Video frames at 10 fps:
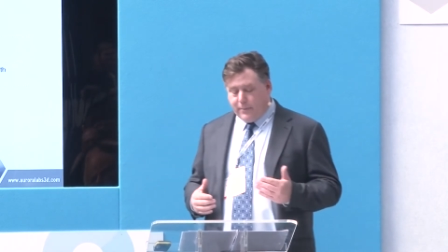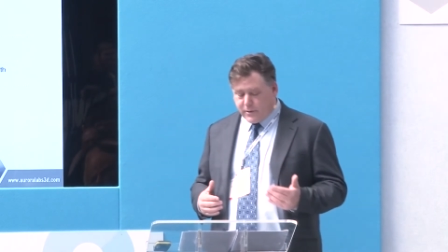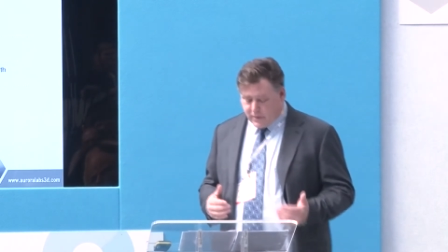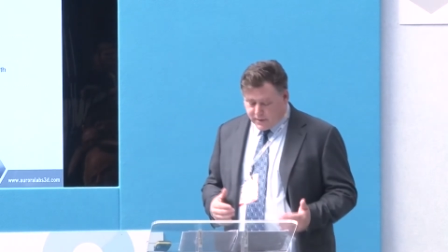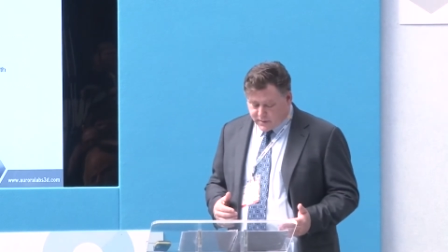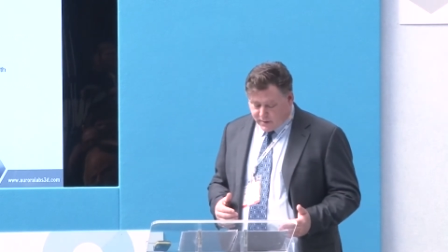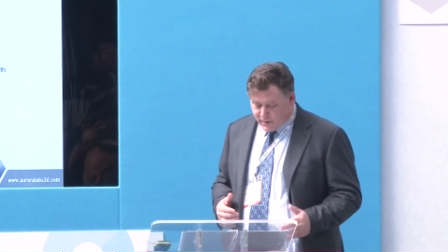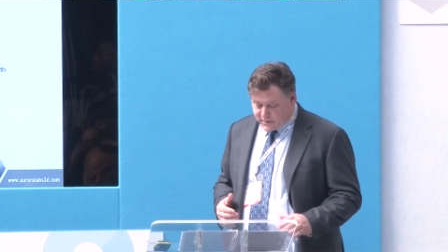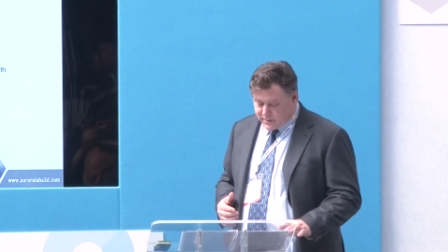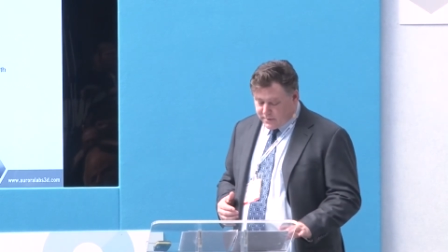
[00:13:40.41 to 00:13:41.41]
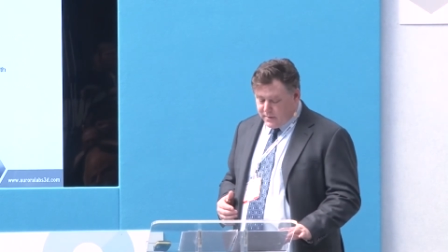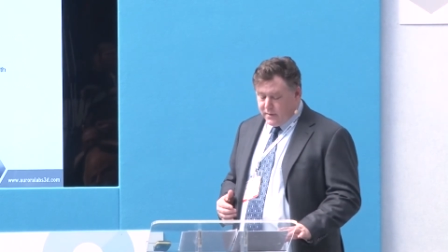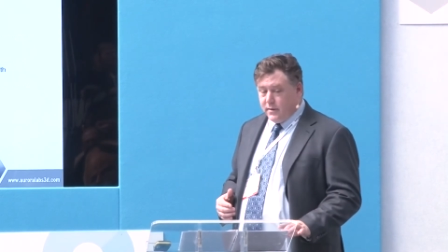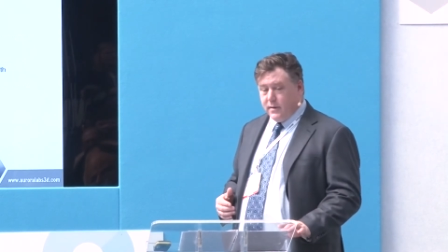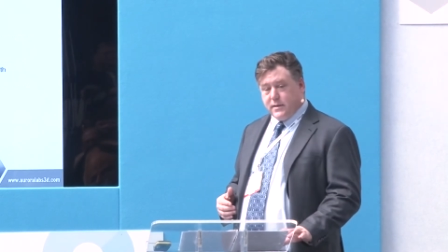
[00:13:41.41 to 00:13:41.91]
amortized cost,
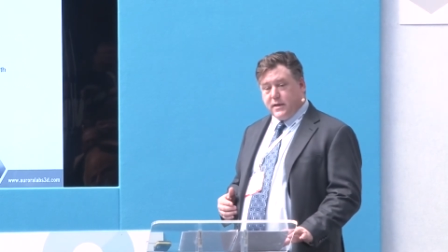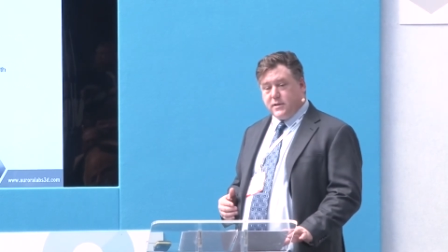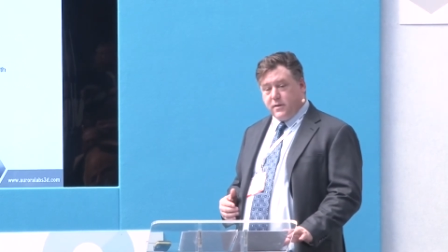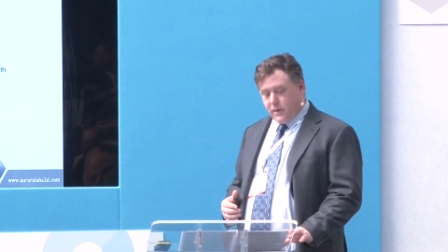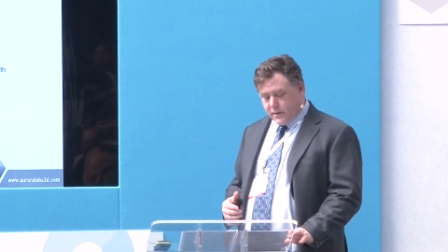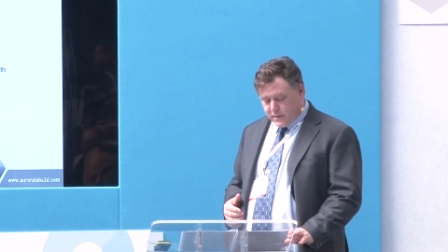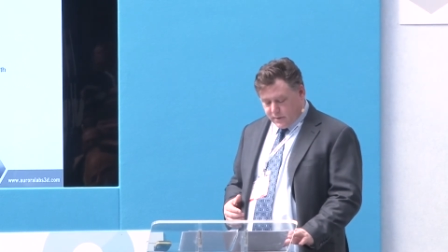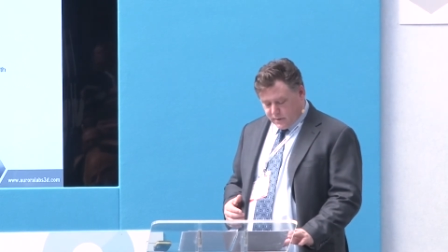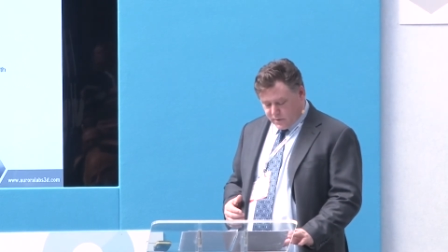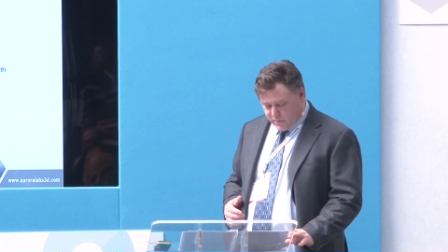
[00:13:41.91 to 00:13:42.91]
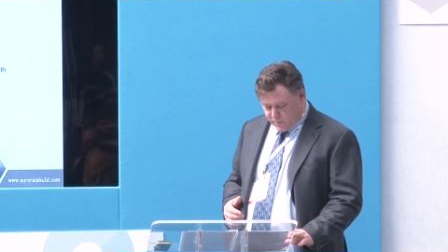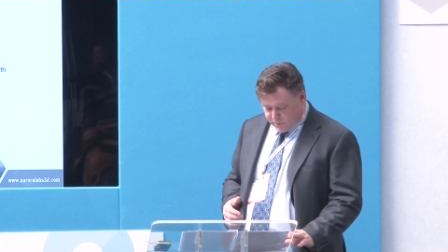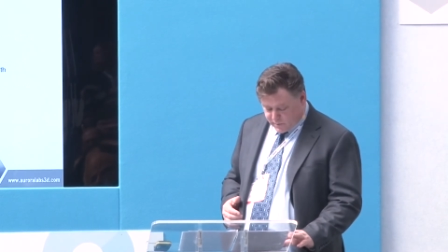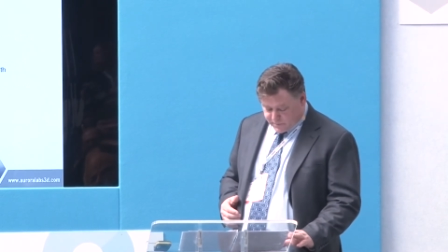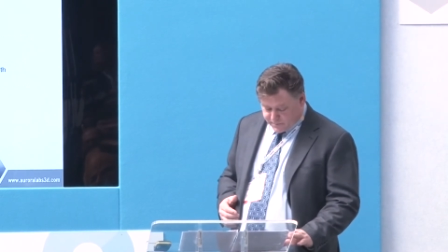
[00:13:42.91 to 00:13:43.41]
is actually the cost of the
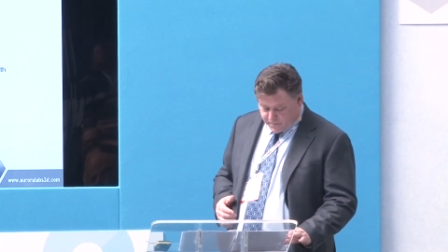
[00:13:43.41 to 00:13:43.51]
consumables.